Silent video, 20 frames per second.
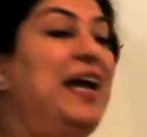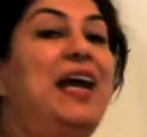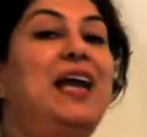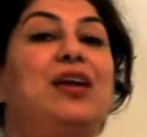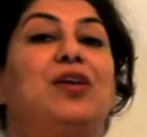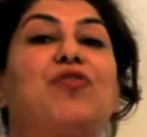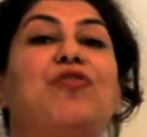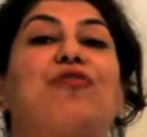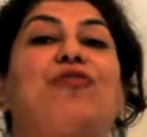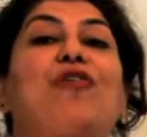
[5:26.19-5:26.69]

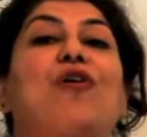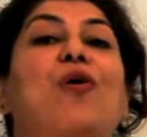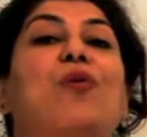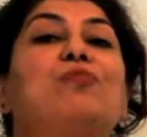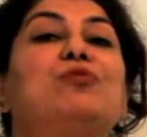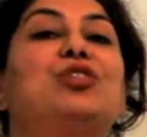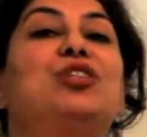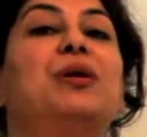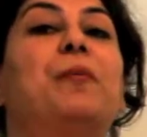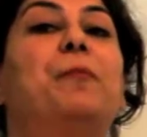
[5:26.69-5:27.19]
it
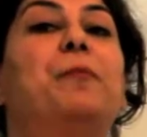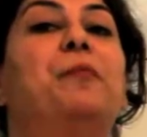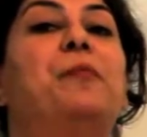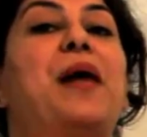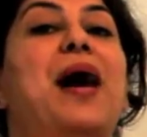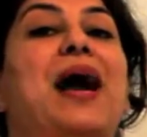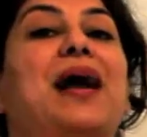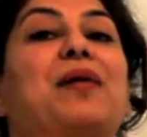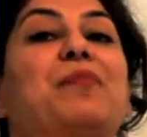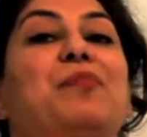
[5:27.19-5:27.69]
formed the
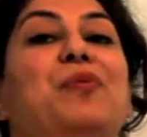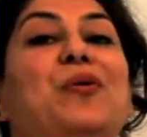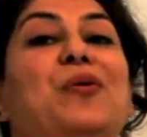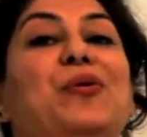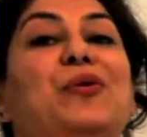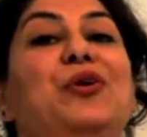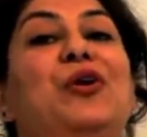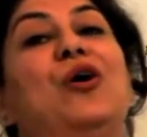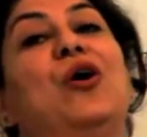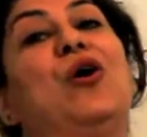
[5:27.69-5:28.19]

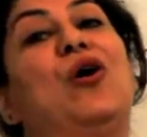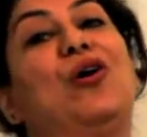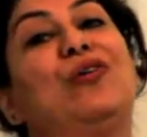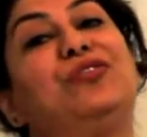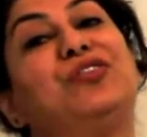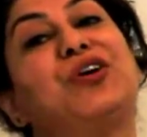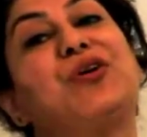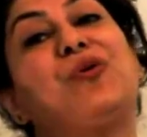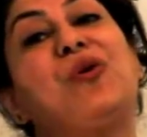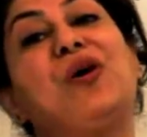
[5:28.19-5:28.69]
backbone
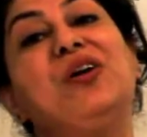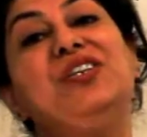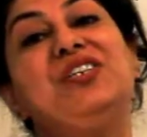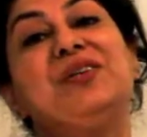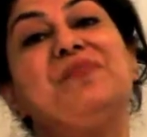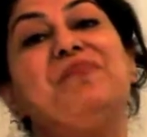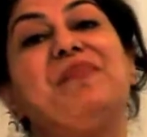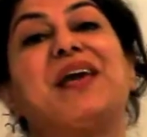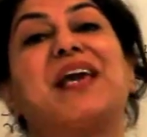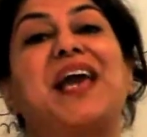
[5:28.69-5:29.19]
of the
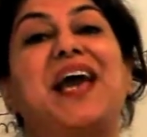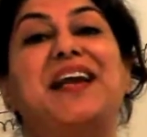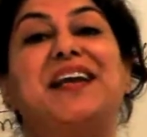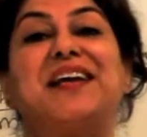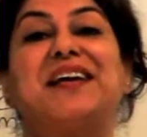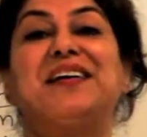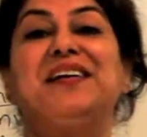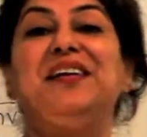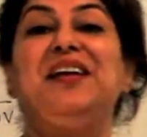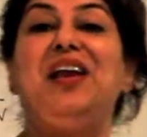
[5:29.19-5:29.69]
quantum
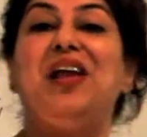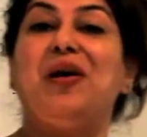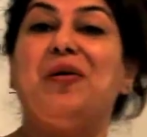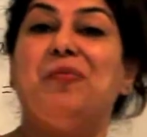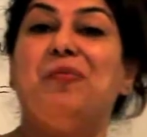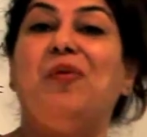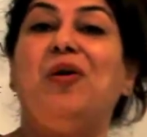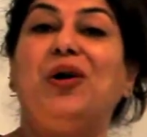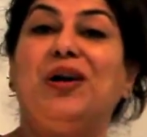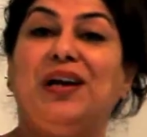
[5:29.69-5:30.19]
mechanical
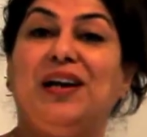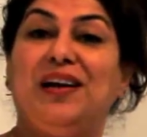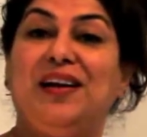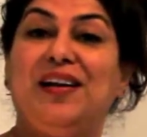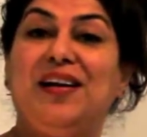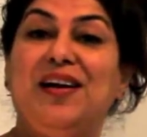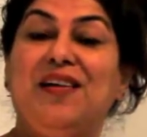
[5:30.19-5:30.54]
model.